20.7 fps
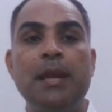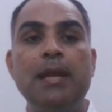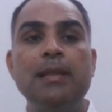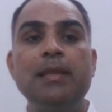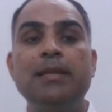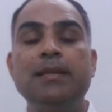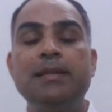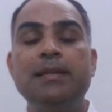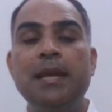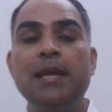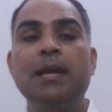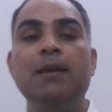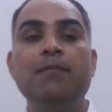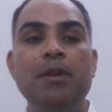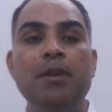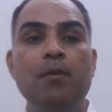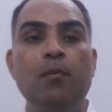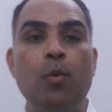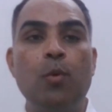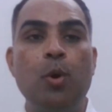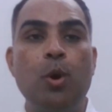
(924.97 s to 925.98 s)
And the
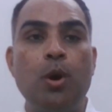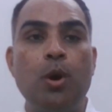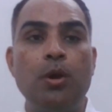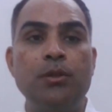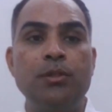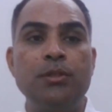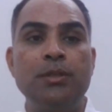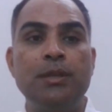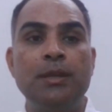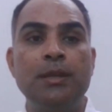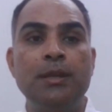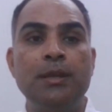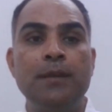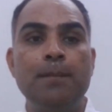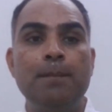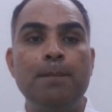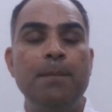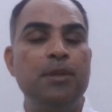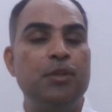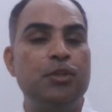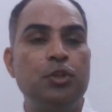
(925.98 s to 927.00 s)
takeaway was,
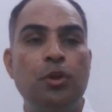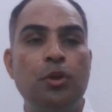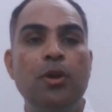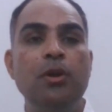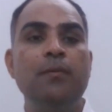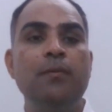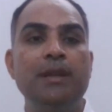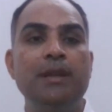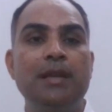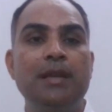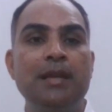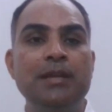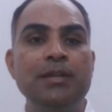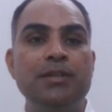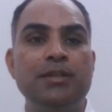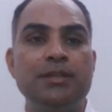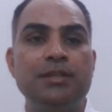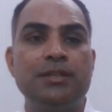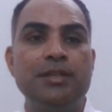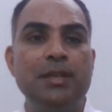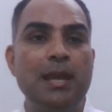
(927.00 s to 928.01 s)
majority of the
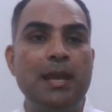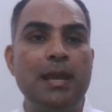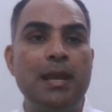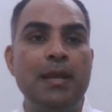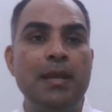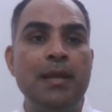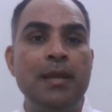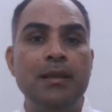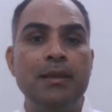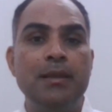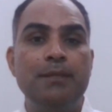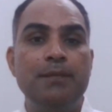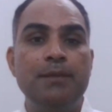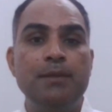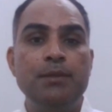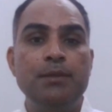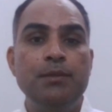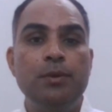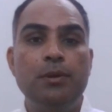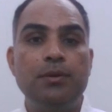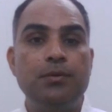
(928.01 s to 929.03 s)
clinicians said, we
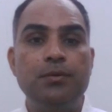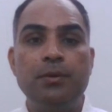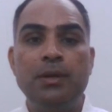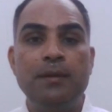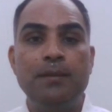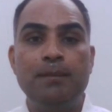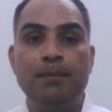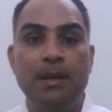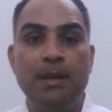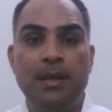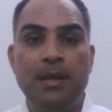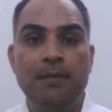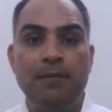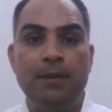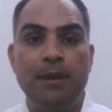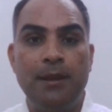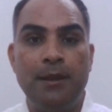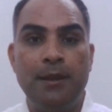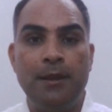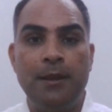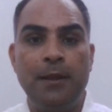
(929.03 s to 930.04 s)
do not really believe
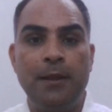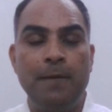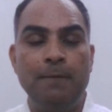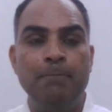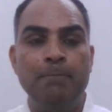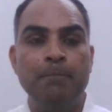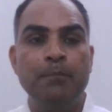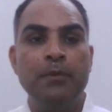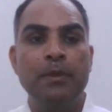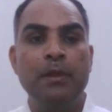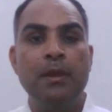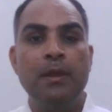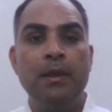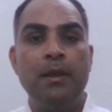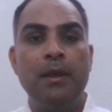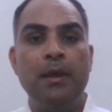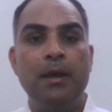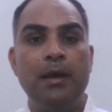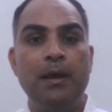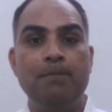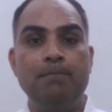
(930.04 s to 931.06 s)
in
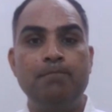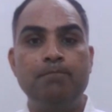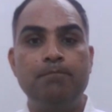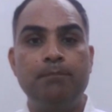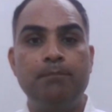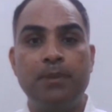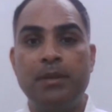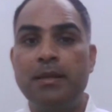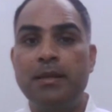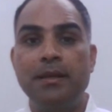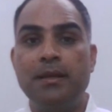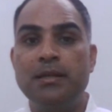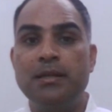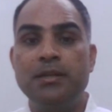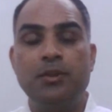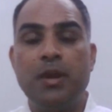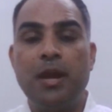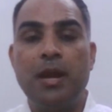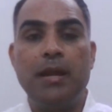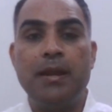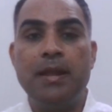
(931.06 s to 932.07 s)
clinical
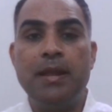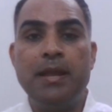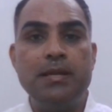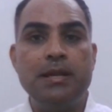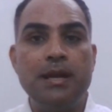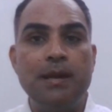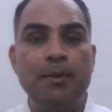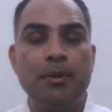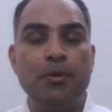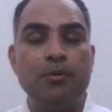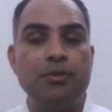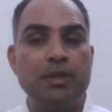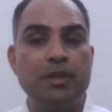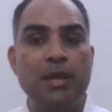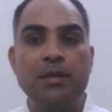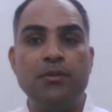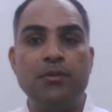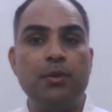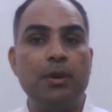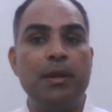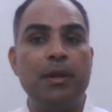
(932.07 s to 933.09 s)
trial data because they
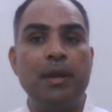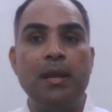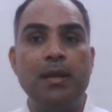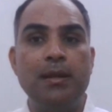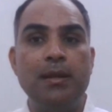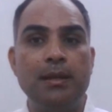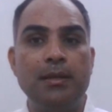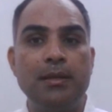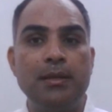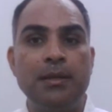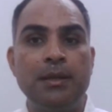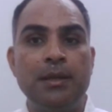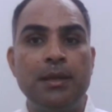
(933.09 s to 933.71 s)
are truncated.